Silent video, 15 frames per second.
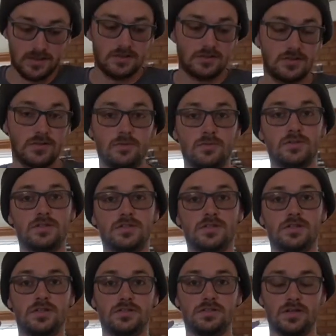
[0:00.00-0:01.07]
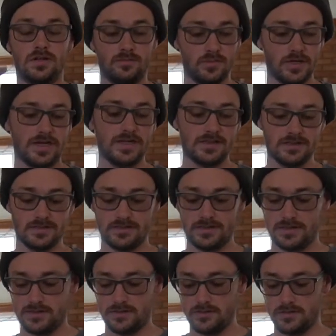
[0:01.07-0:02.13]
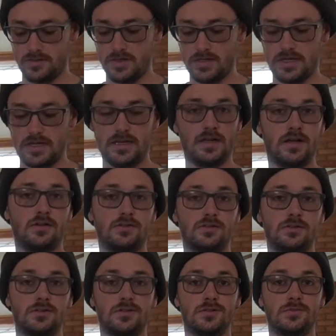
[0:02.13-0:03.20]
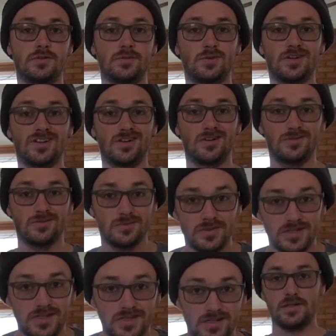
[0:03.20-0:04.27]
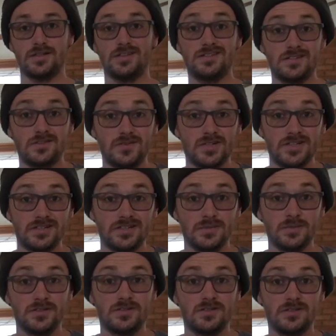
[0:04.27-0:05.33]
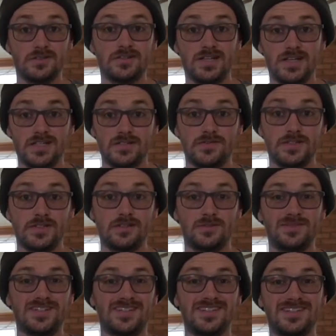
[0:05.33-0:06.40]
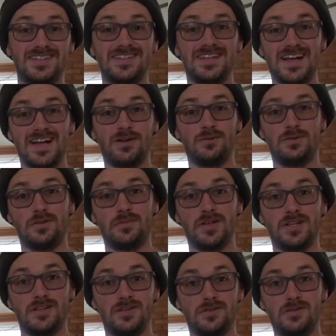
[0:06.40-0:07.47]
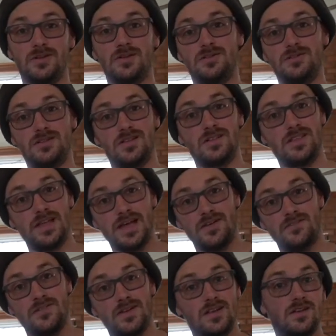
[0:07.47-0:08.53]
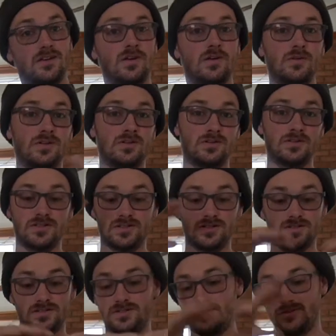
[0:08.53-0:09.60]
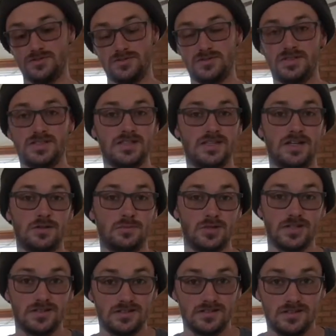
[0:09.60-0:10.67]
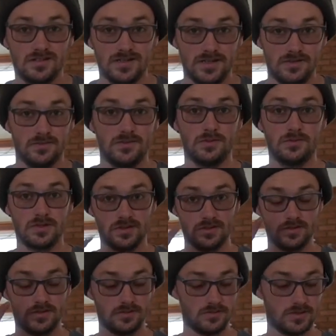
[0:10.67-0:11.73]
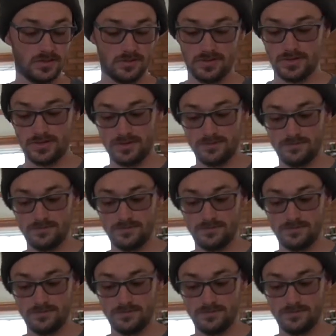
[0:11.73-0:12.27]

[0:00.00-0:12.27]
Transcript: So we're just going to start breaking this down, and I'll show you where we're going to go from here. This is very similar to the last video, but I did not want to make you go to that video in order to see how to break this all down. So we're going to do this really quickly.